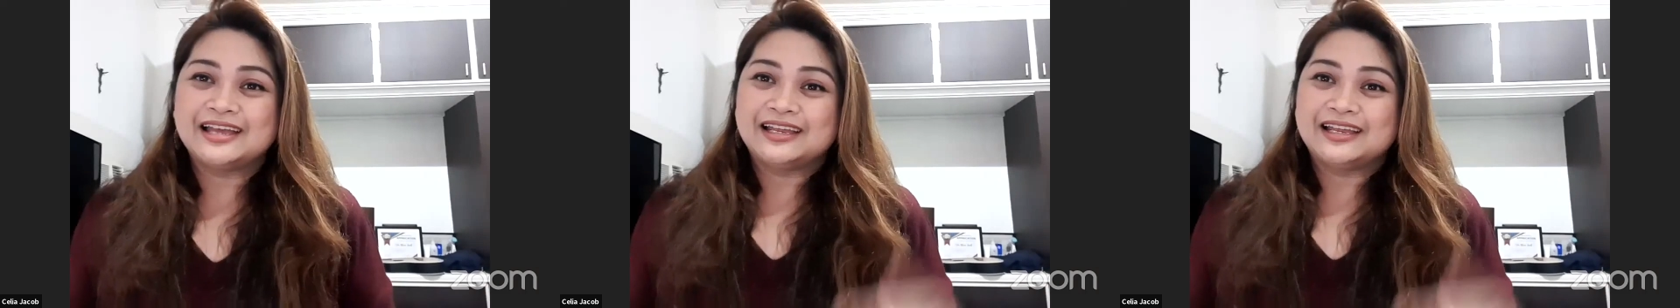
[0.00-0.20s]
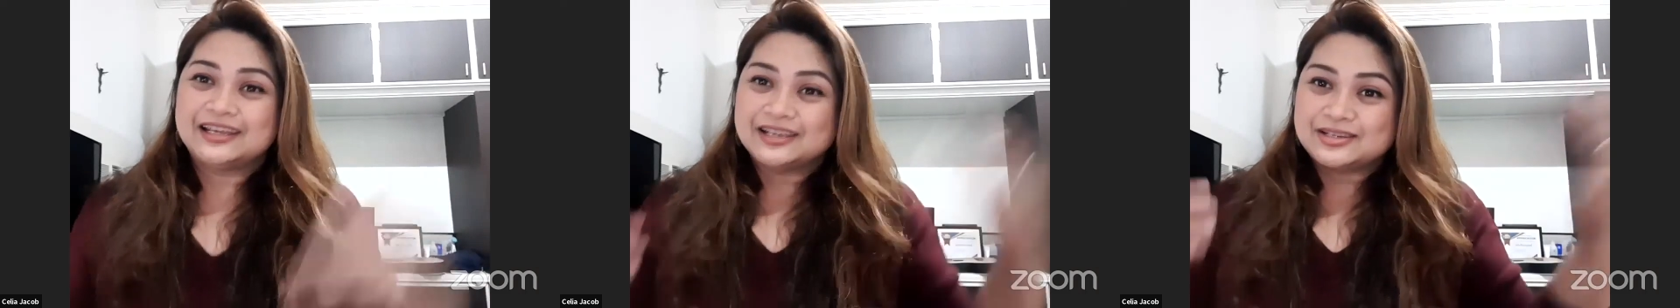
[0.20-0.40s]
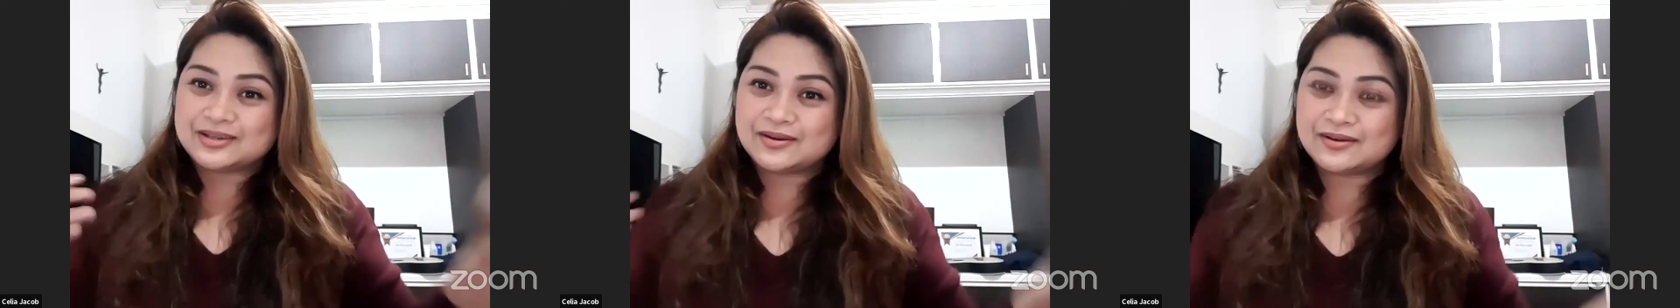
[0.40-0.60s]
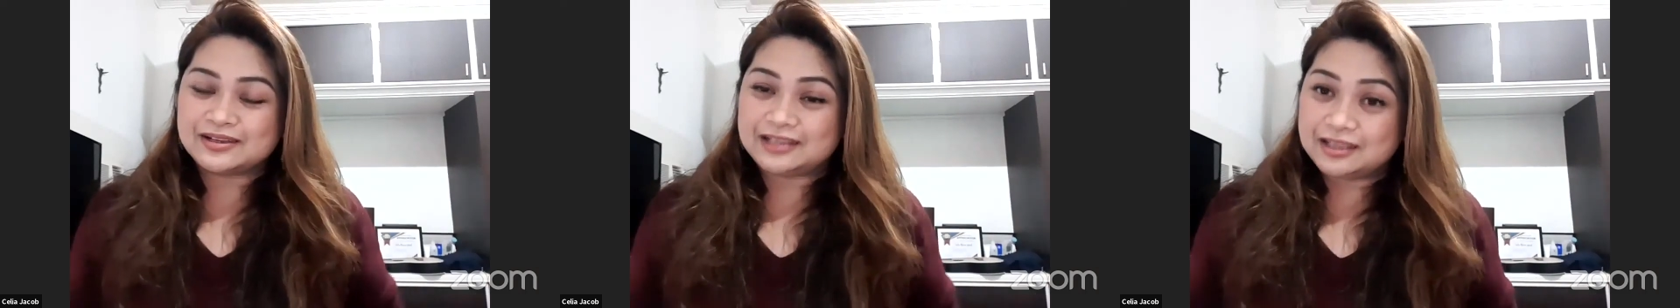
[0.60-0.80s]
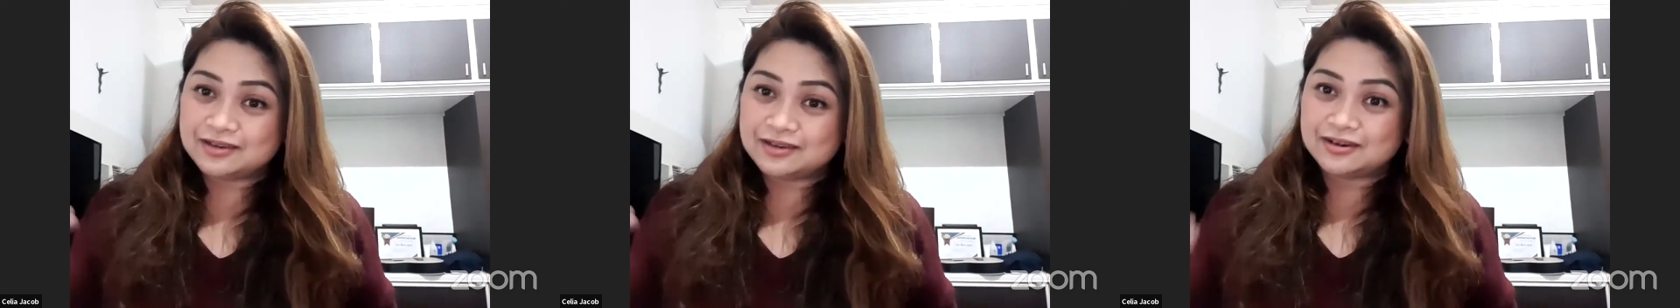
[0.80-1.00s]
so
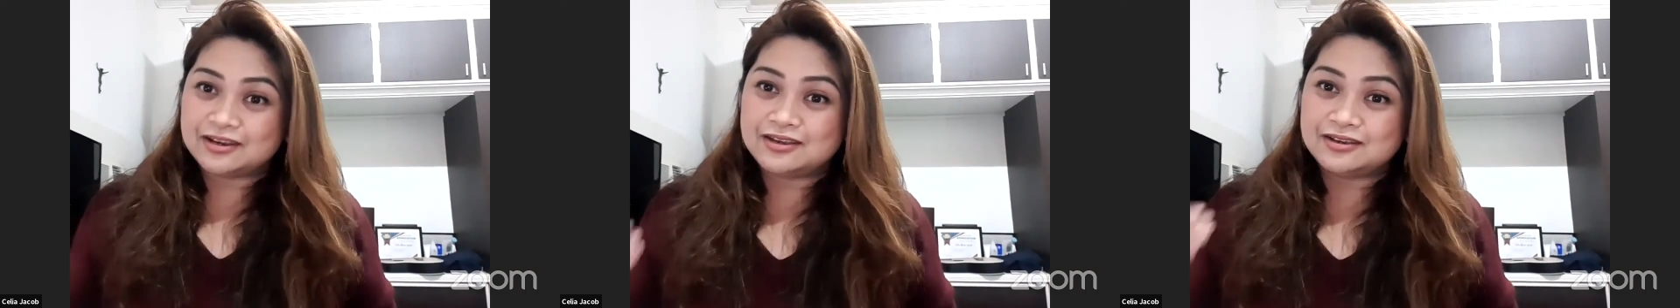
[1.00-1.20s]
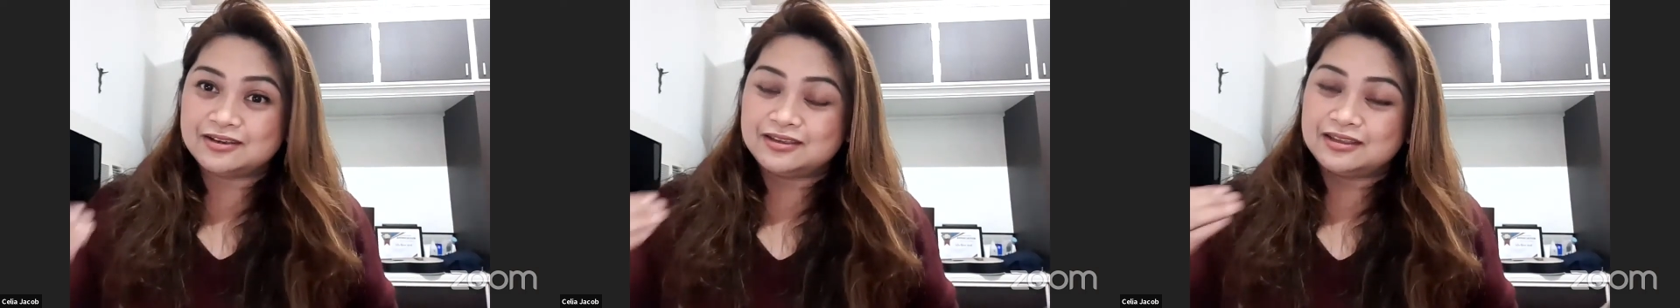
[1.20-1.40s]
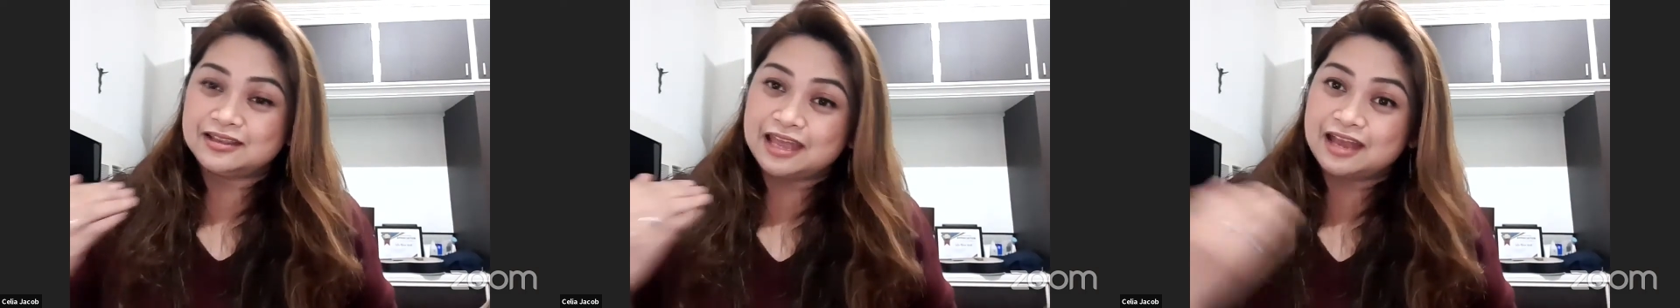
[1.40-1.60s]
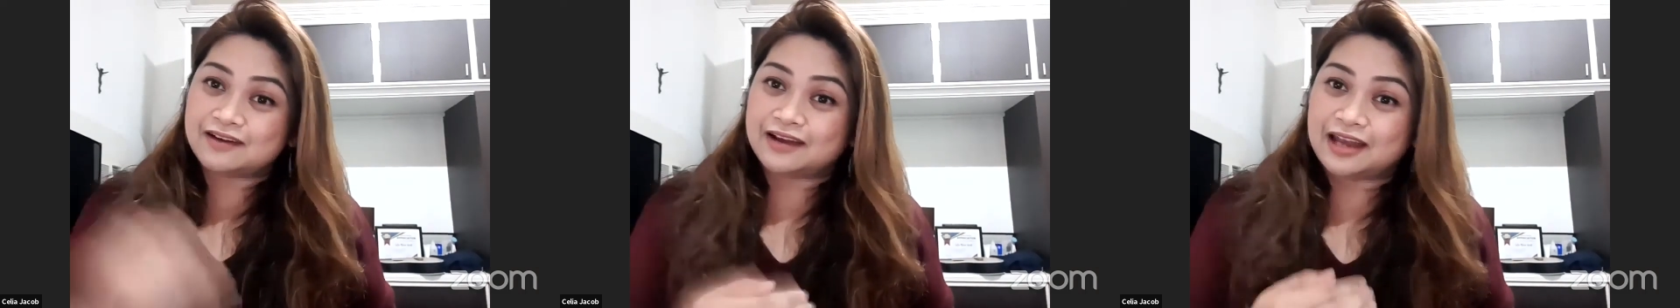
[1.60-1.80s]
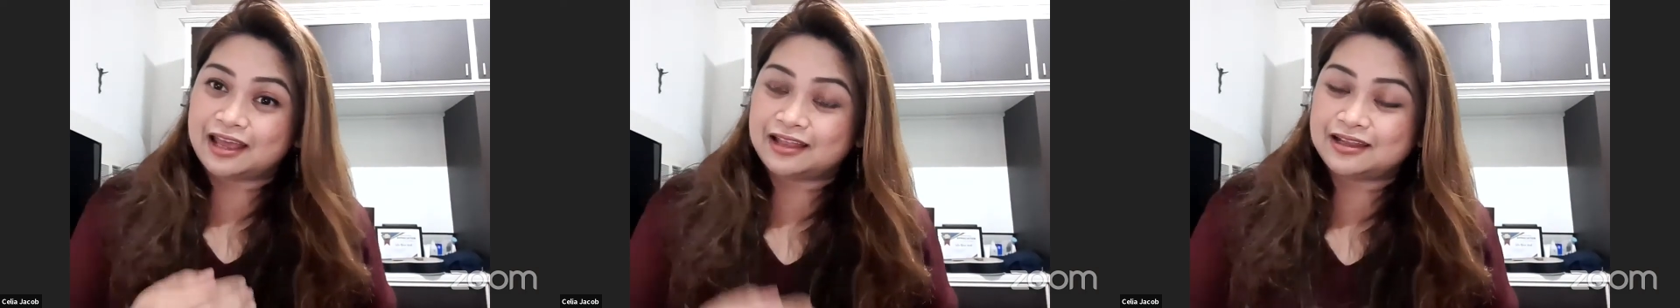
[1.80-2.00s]
you they
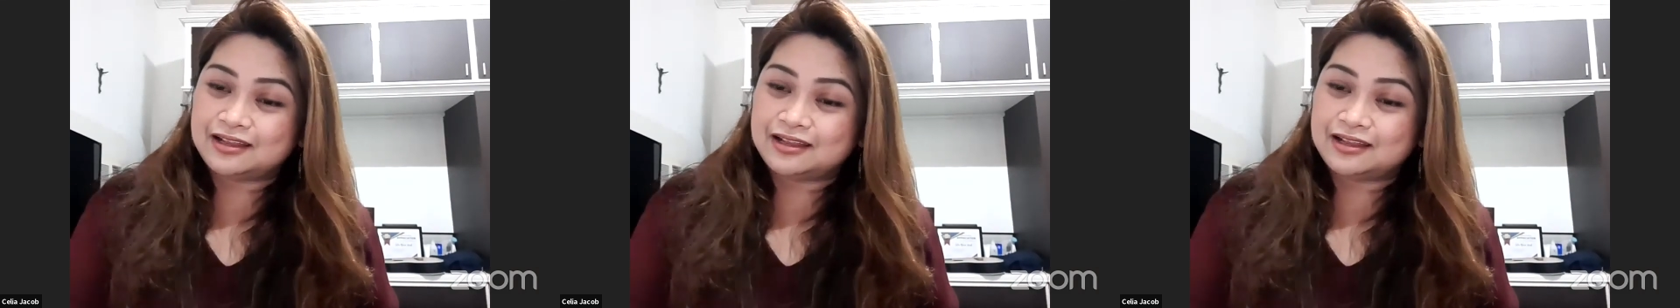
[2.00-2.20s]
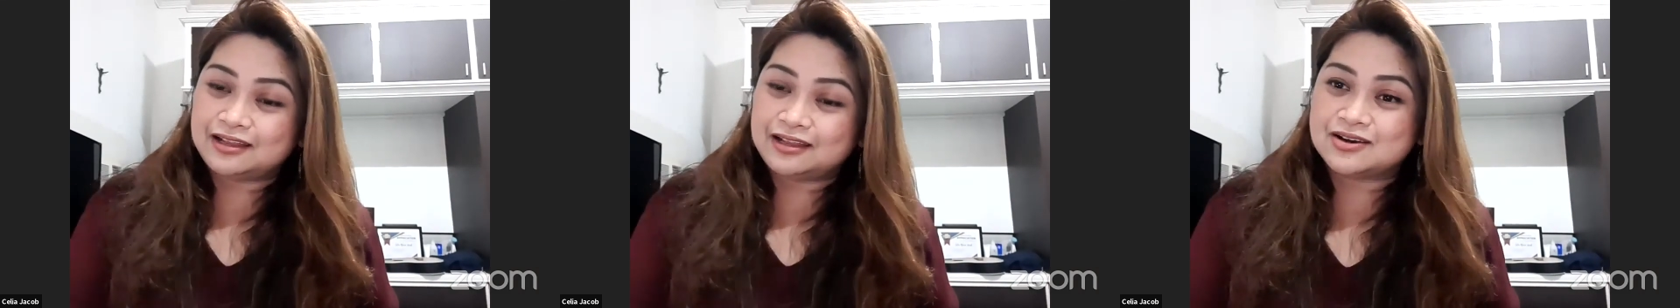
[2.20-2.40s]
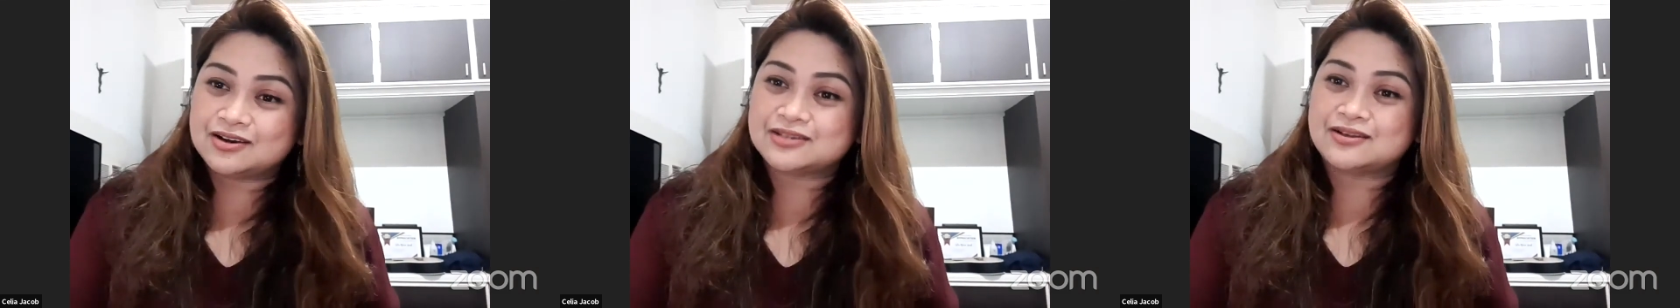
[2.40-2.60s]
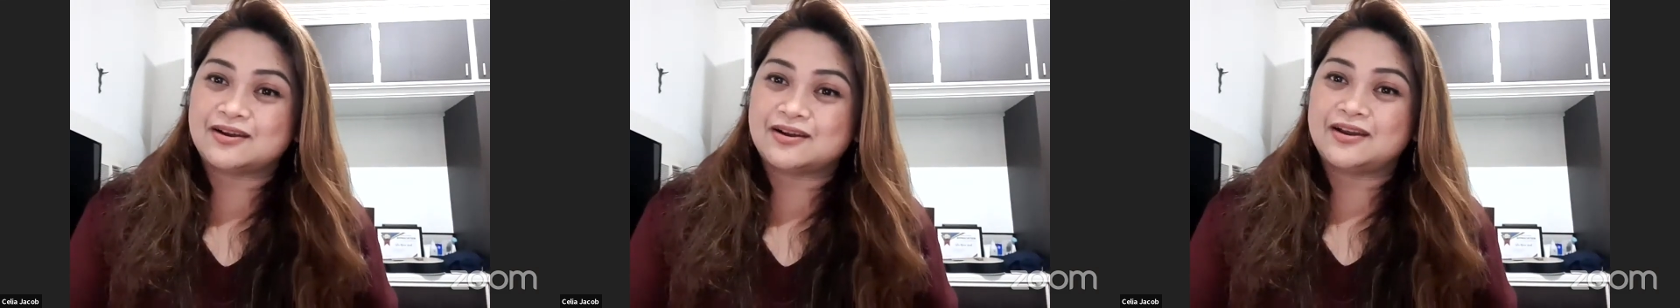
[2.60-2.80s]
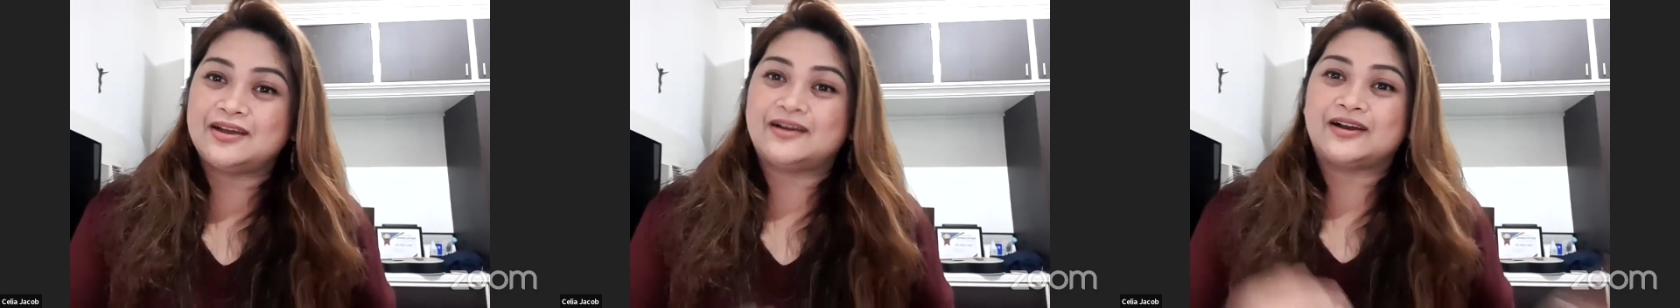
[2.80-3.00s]
related to your
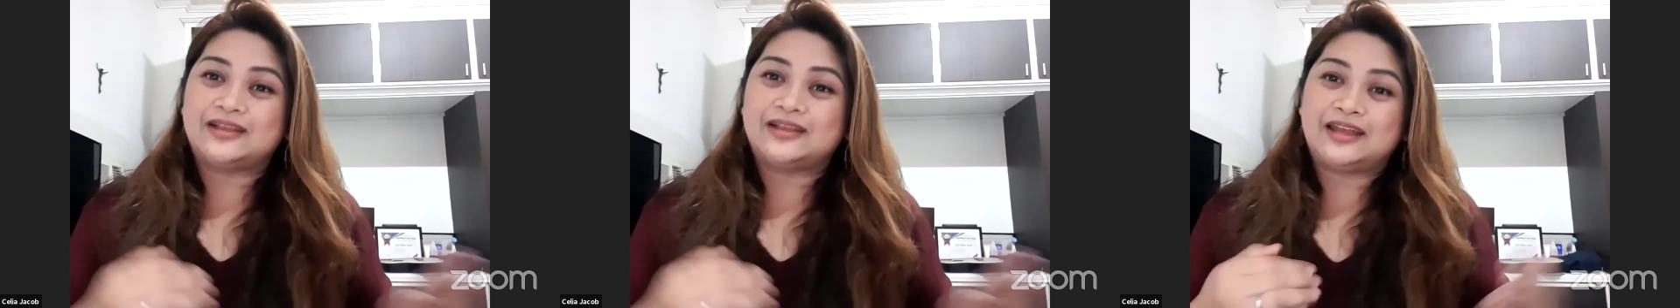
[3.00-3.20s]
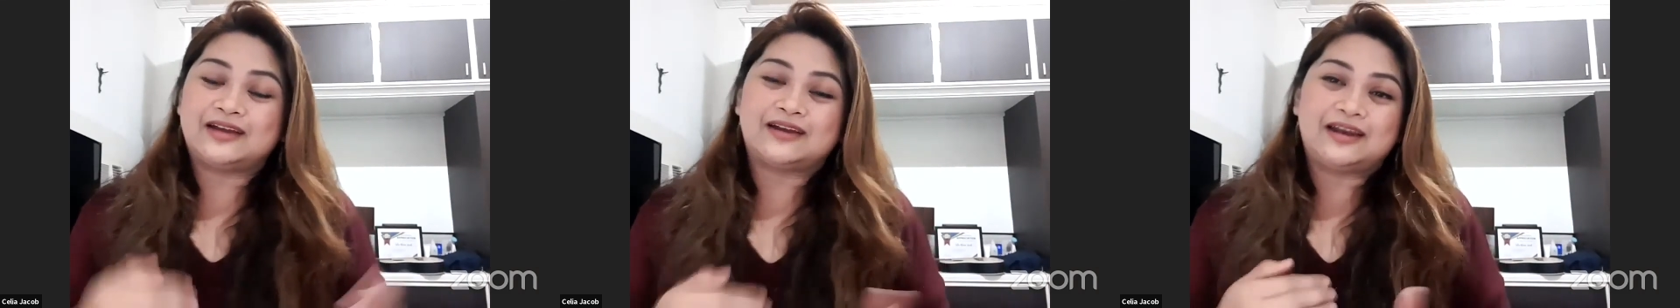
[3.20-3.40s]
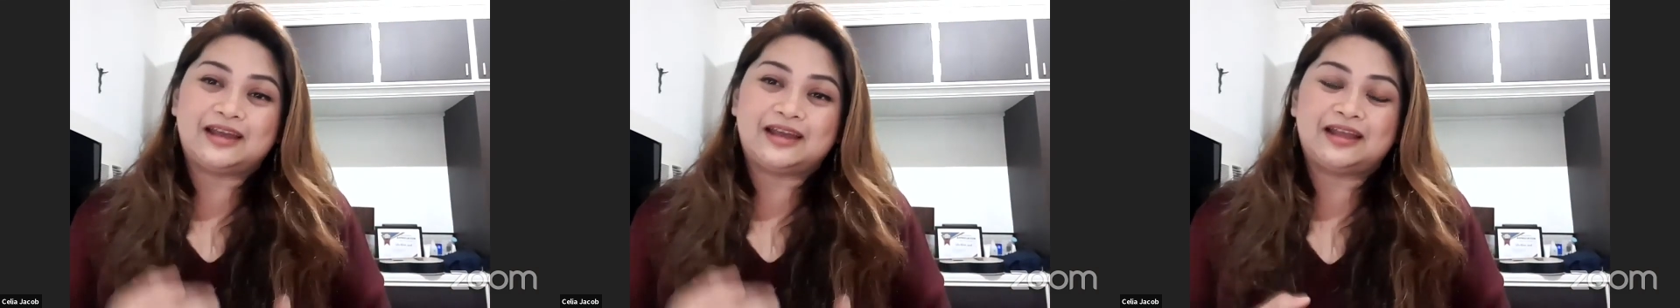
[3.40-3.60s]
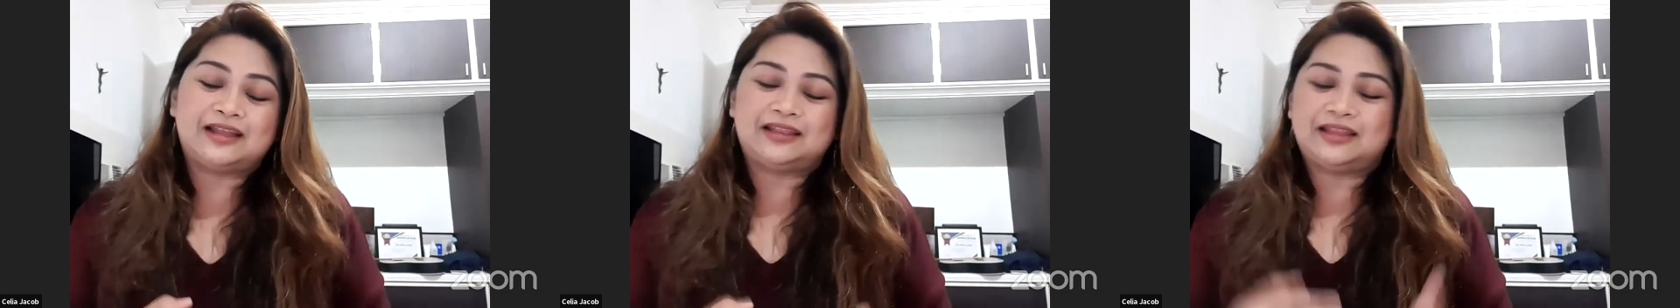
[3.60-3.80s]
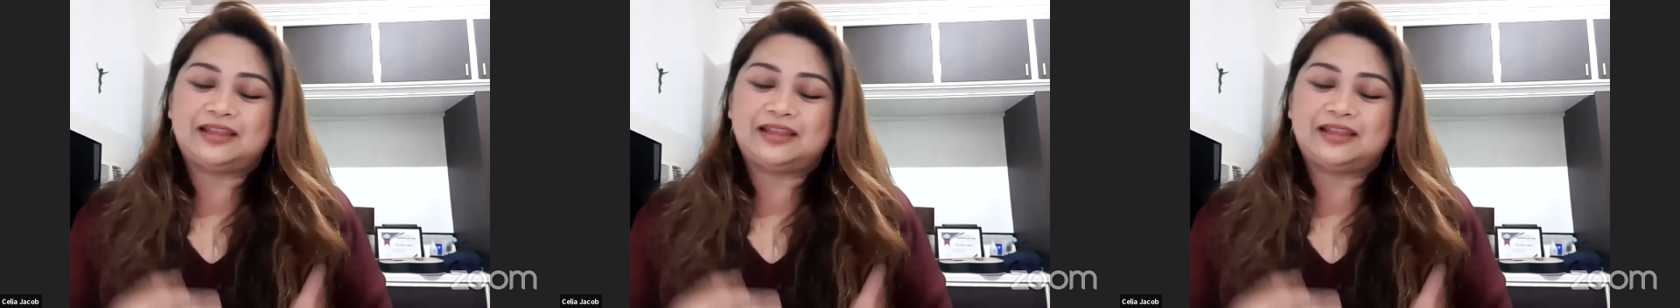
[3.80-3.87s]
story, or they related